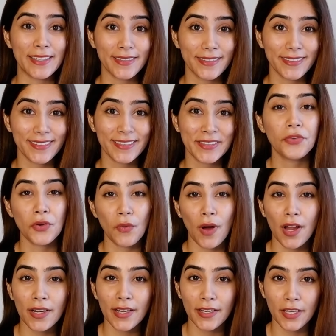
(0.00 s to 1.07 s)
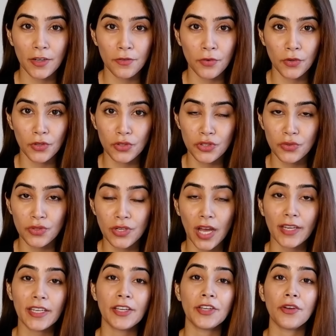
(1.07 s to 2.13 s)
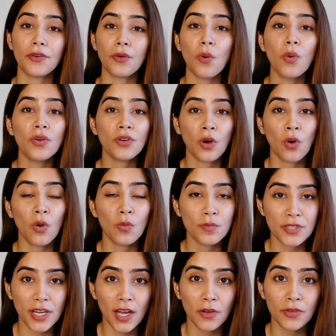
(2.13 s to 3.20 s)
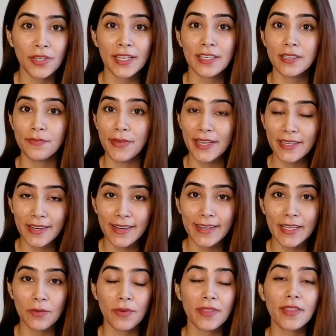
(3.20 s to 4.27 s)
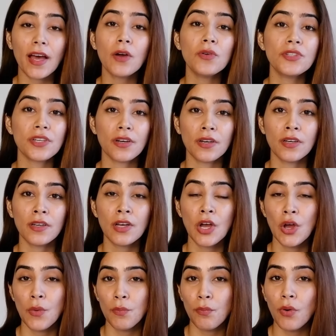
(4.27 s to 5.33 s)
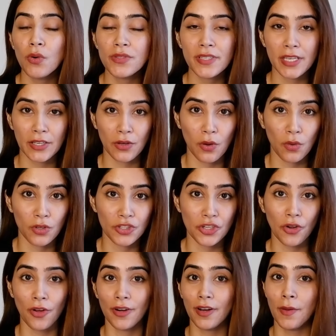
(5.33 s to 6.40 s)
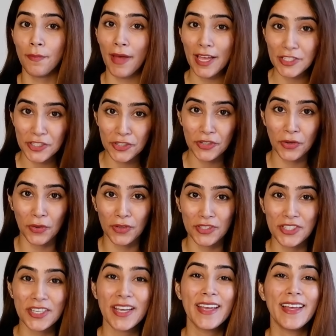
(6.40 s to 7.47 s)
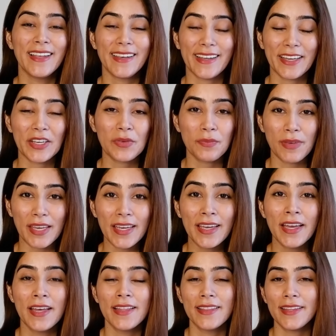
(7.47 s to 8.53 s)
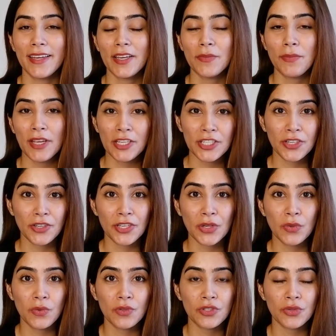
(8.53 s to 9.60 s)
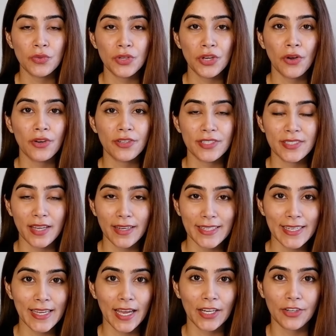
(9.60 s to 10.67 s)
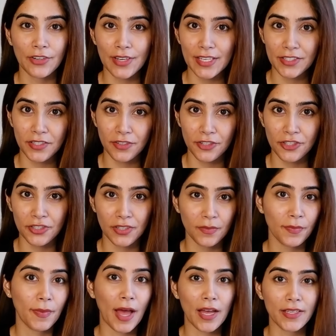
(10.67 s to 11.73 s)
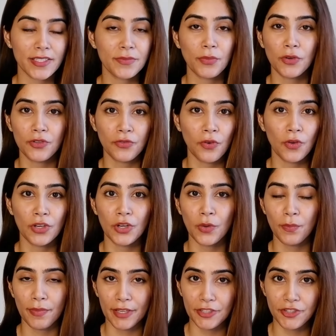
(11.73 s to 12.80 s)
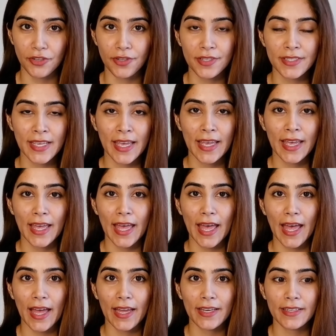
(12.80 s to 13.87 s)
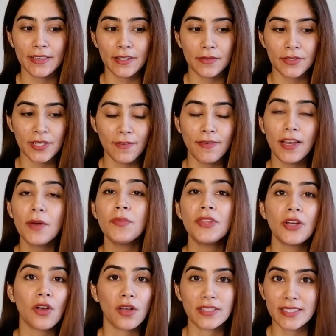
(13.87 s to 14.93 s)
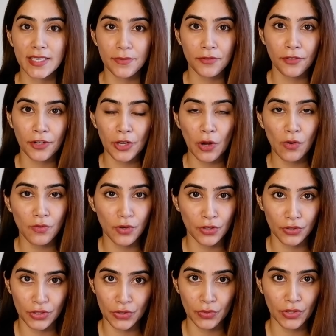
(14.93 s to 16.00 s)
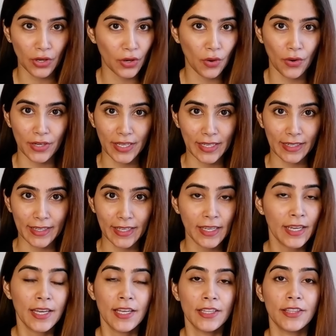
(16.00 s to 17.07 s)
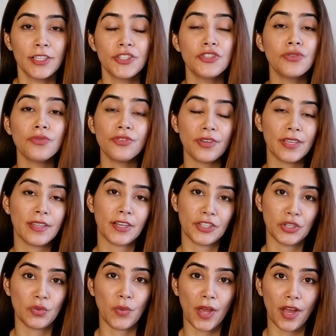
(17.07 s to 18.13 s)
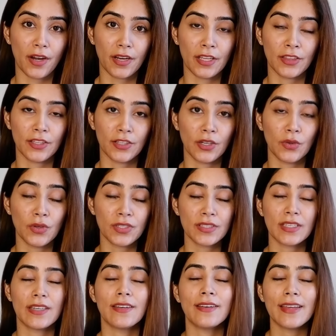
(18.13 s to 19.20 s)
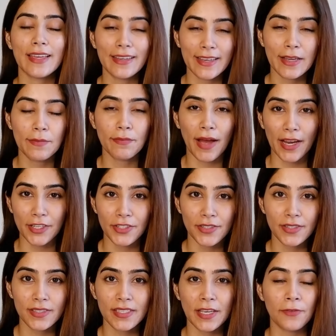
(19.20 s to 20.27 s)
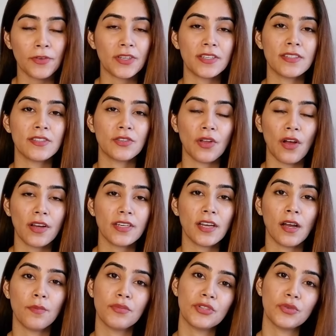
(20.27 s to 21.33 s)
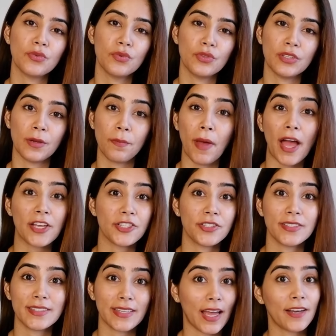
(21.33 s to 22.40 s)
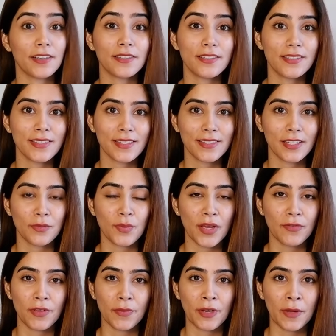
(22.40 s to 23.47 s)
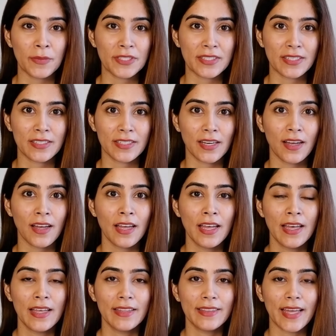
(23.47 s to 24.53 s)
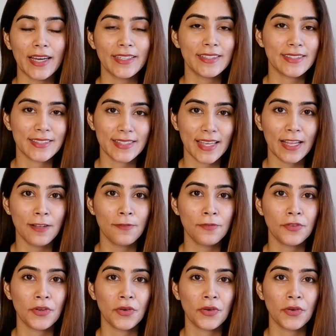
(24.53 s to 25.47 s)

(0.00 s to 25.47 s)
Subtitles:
either. If you are getting a photo shoot done in your own hometown independently without a posing coach or a pageant coach like me, then make sure you do your study and research the past portfolio pictures and develop the concept for your photo shoot accordingly. The jewelry that you wear in the looks really matters. If it is not up to the pageant standards set by Femina Miss India, that itself